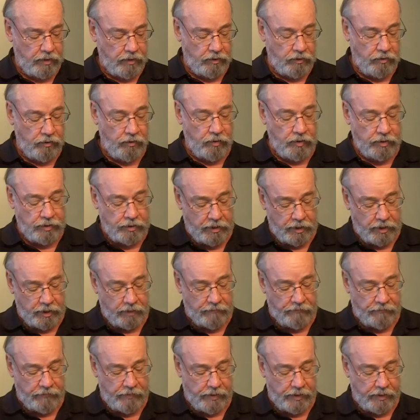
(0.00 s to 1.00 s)
You were
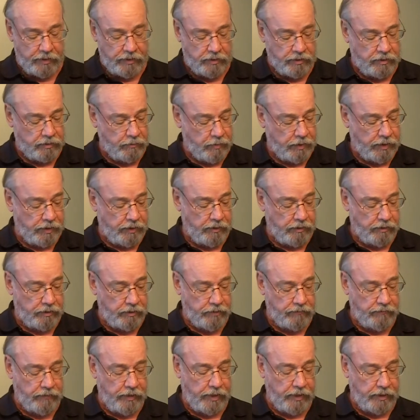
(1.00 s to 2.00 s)
steadfast in my years of